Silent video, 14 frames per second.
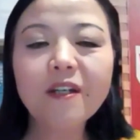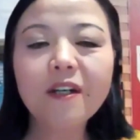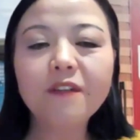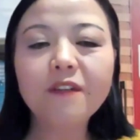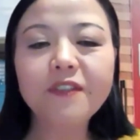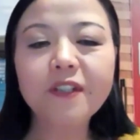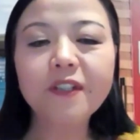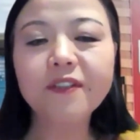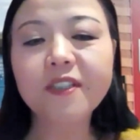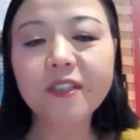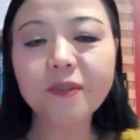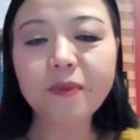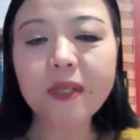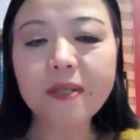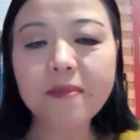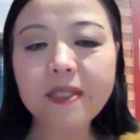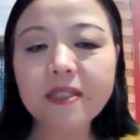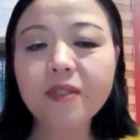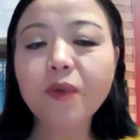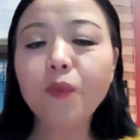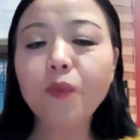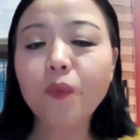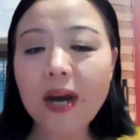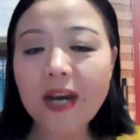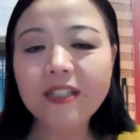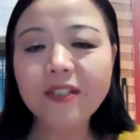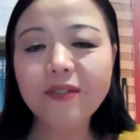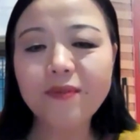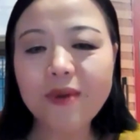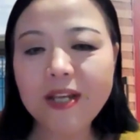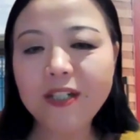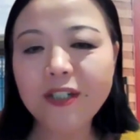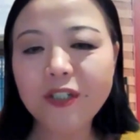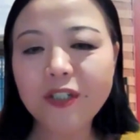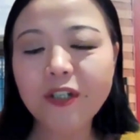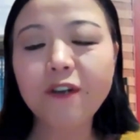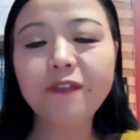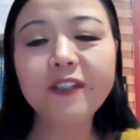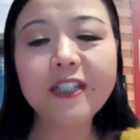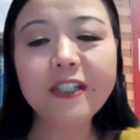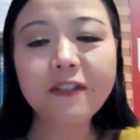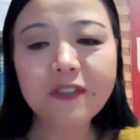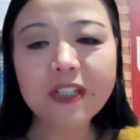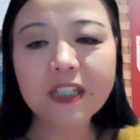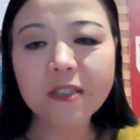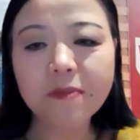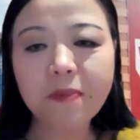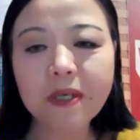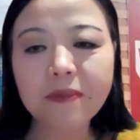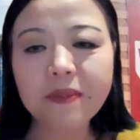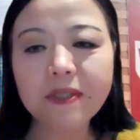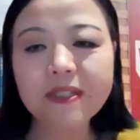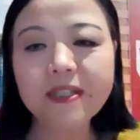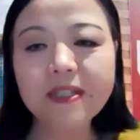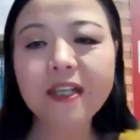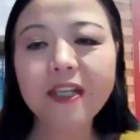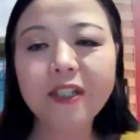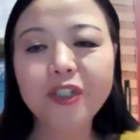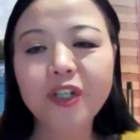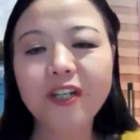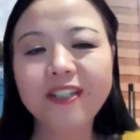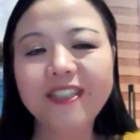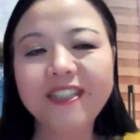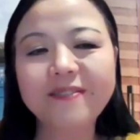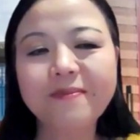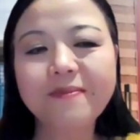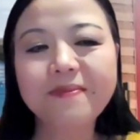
of Dr. Raby's wide range of lived experiences in China.